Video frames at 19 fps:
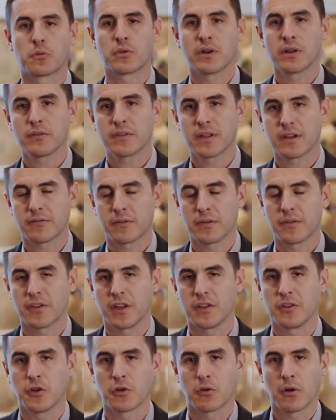real difference
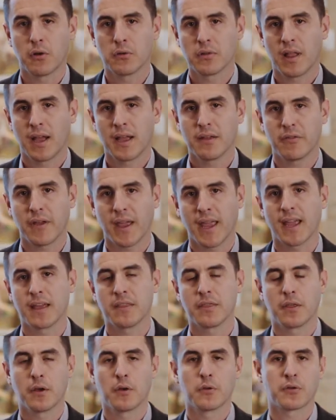in your own life
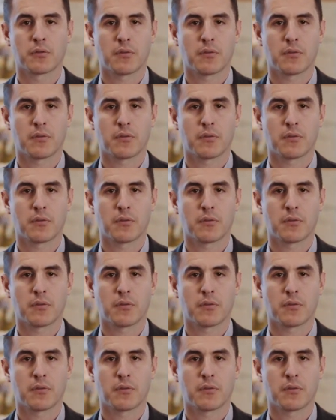and those